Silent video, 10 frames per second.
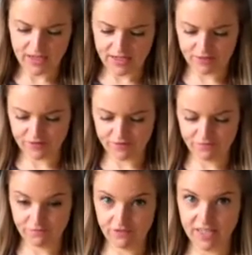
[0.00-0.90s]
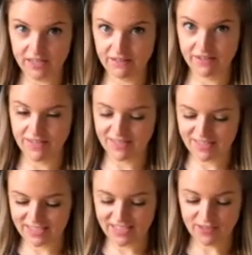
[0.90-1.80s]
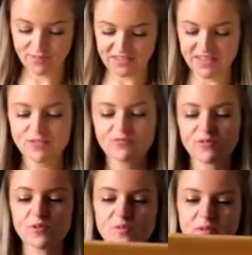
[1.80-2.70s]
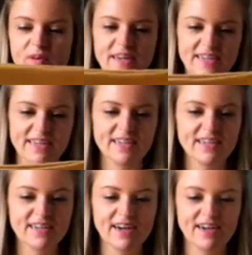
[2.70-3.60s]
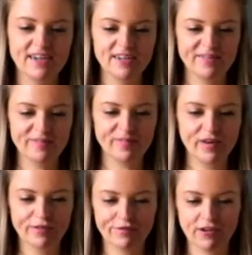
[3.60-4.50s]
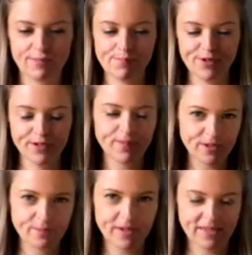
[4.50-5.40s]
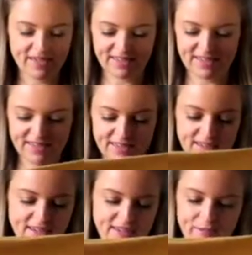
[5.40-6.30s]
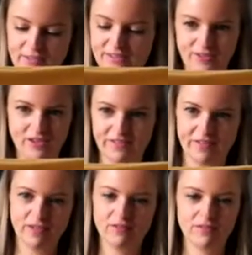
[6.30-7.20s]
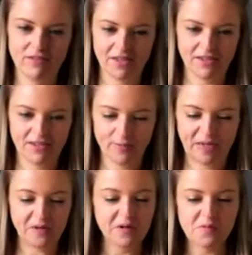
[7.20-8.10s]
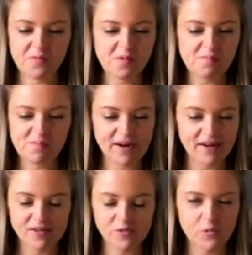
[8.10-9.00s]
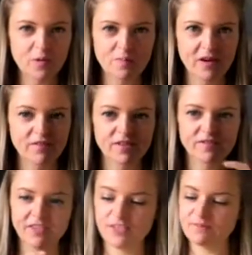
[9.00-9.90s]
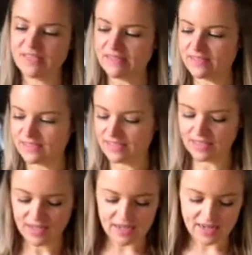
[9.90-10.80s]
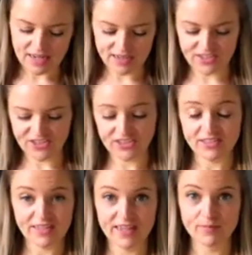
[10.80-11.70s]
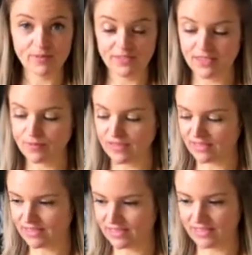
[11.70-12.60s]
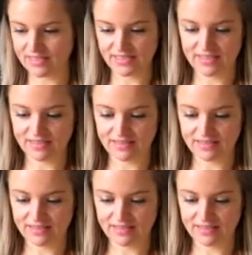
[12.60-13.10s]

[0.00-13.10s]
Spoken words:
It was really, really cheap, so that's probably why. From Birmingham Market, it was sort of, oh God, about £1 or £1.50 a metre, and it just kept skipping the stitches.